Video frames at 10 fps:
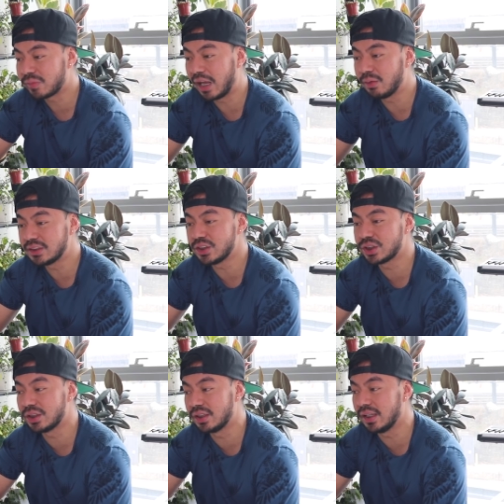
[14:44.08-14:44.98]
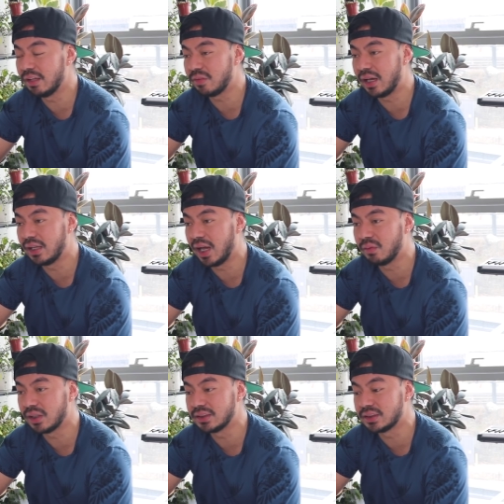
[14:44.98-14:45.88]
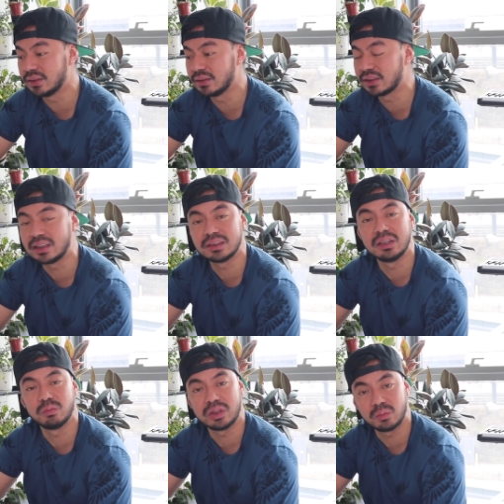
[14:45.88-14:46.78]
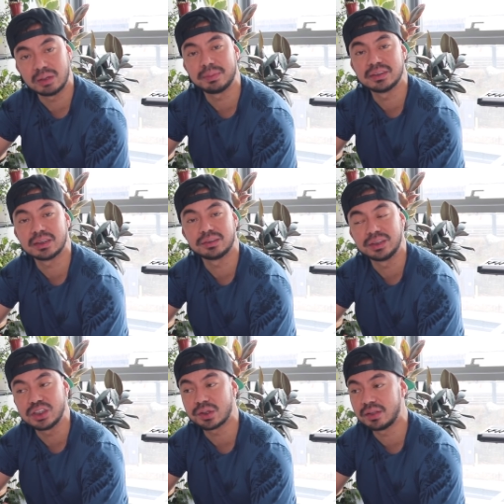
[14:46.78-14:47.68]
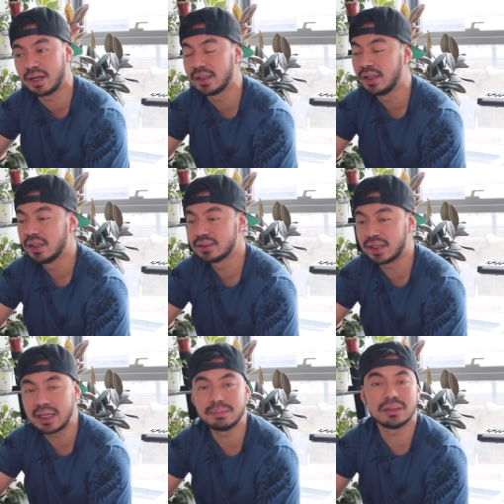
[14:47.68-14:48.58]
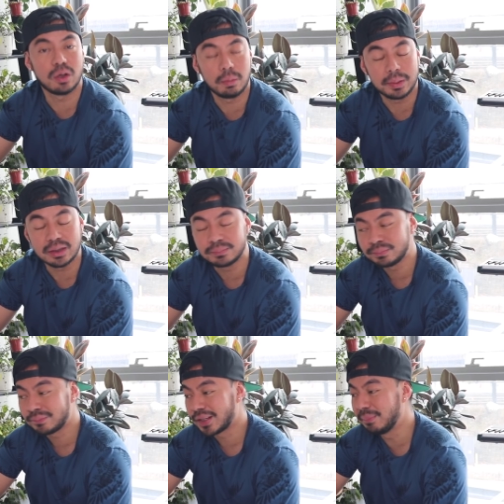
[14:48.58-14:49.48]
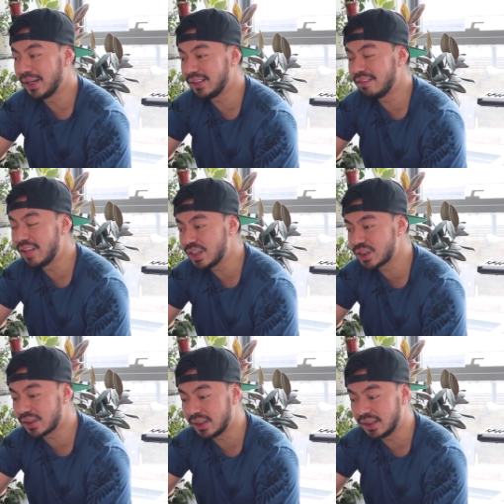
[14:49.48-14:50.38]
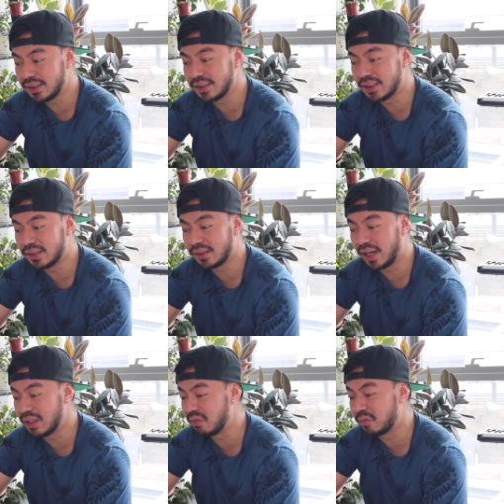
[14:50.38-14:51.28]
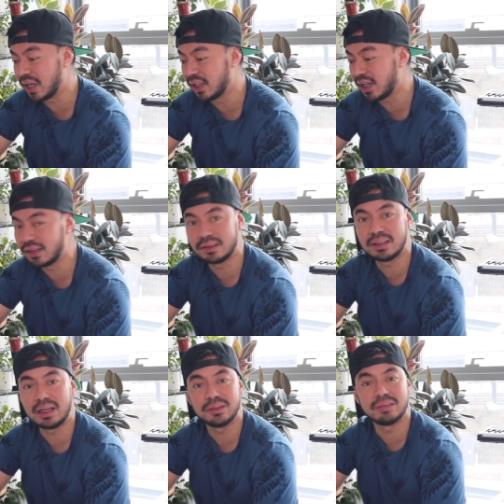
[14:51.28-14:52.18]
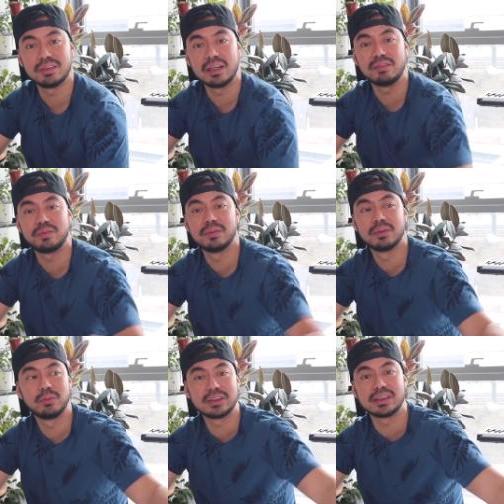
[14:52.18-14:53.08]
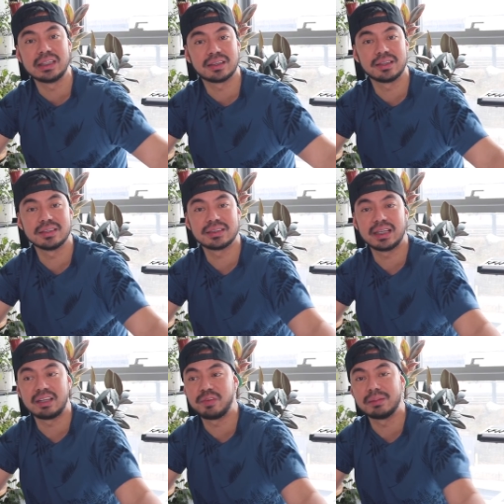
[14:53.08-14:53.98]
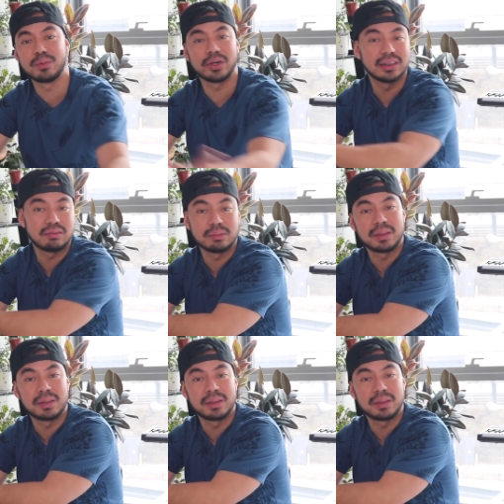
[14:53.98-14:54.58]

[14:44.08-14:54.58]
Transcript: I wasn't sure if I, I wanted to stick with one particular niche or not, so I kept it open. But eventually, you know, I fell out, out of love with sneakers and I fell more in love with